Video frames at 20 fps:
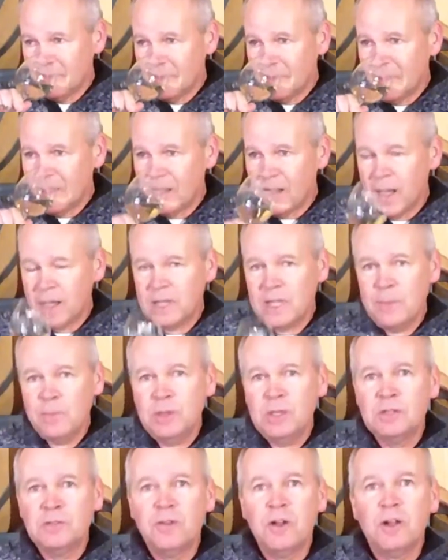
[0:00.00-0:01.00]
I keep these
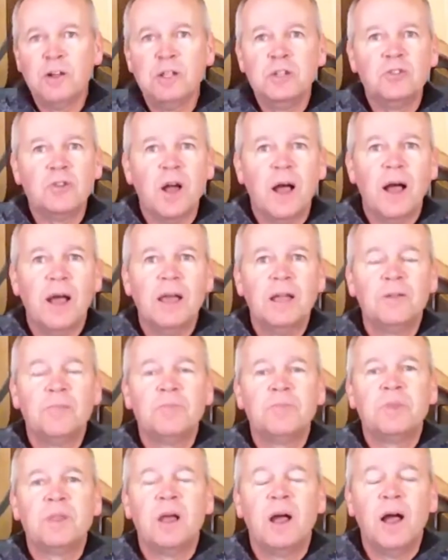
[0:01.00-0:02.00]
fairly dry,
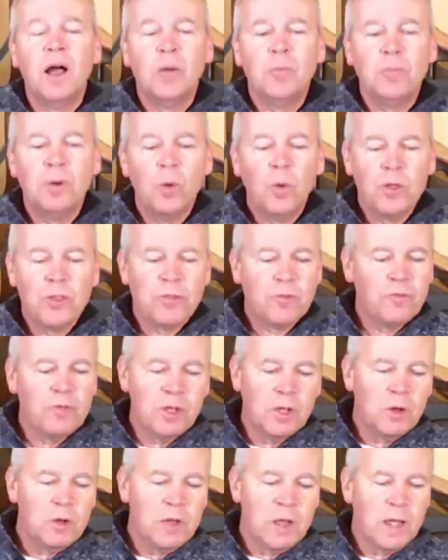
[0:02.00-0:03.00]
but with
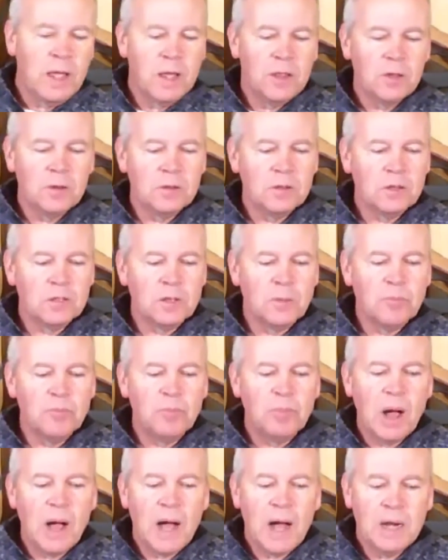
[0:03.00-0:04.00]
Viognier, there's a
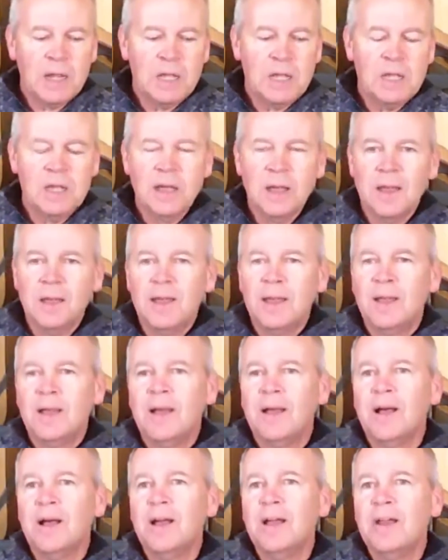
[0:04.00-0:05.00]
body,
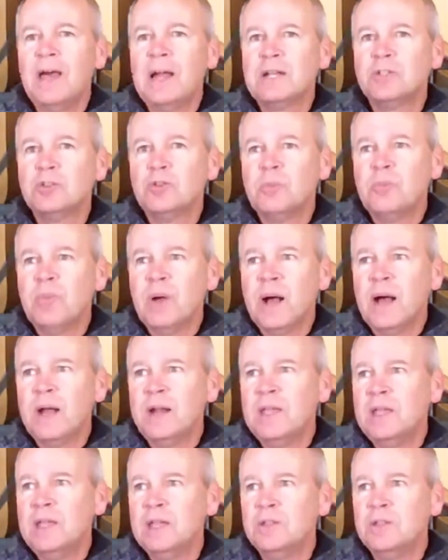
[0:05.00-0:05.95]
an actual body in this